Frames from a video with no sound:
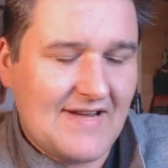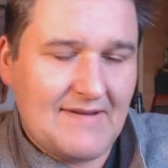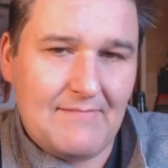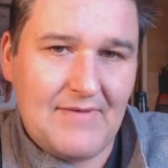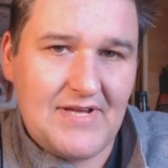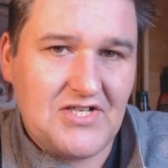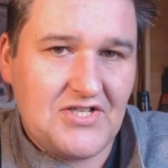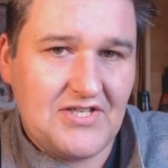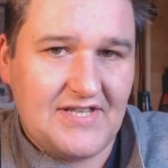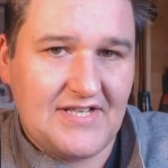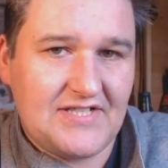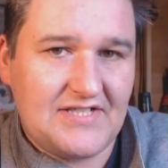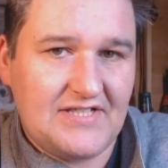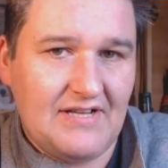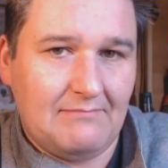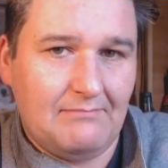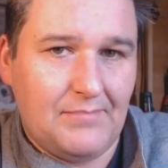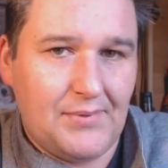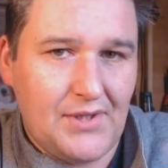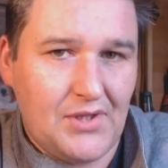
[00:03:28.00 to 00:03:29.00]
I mentioned this
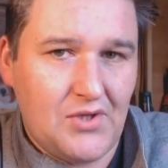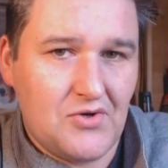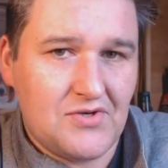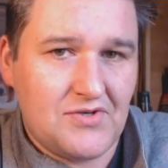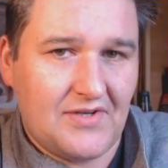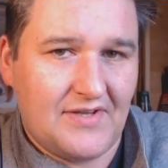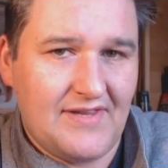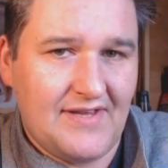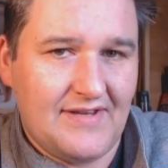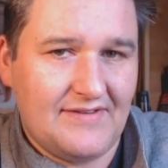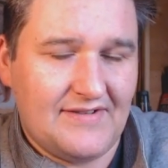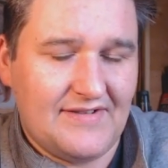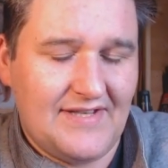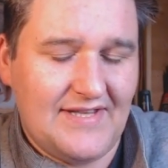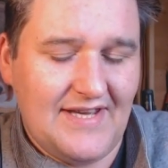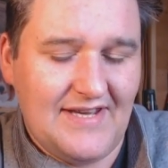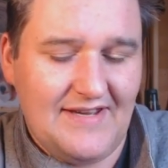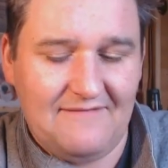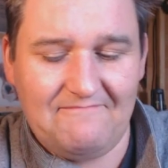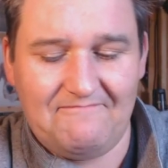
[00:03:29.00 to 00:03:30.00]
in a blog the other
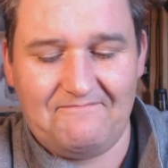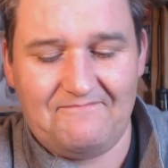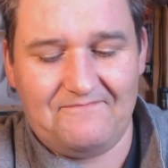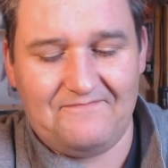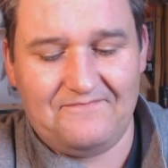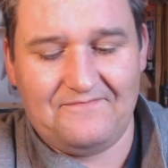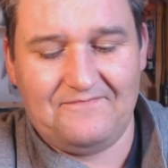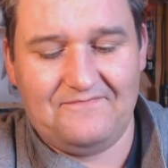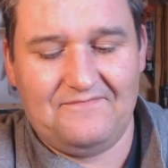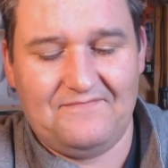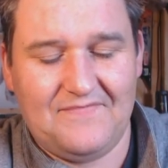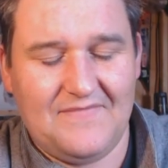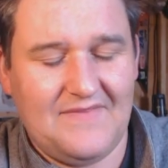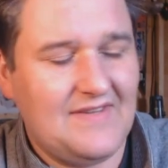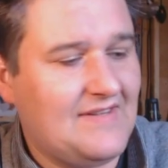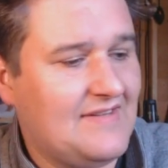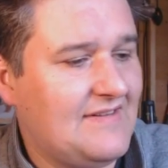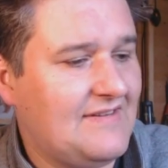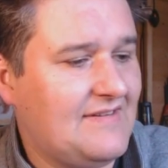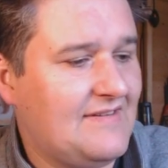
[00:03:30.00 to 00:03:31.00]
day,
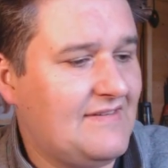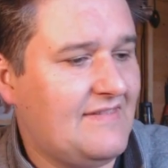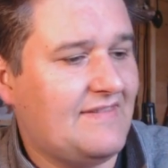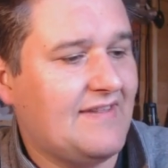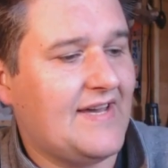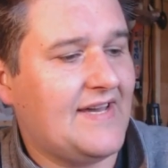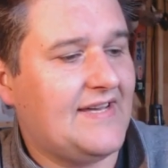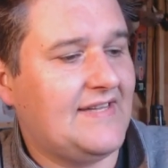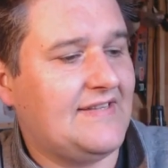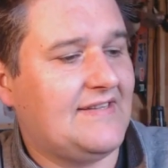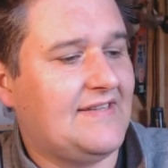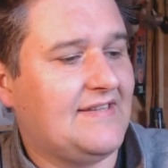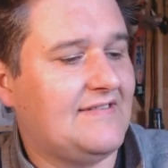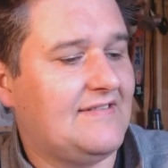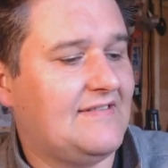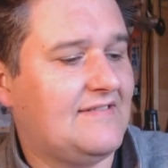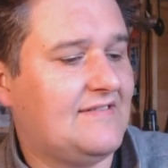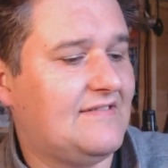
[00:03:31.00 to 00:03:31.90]
that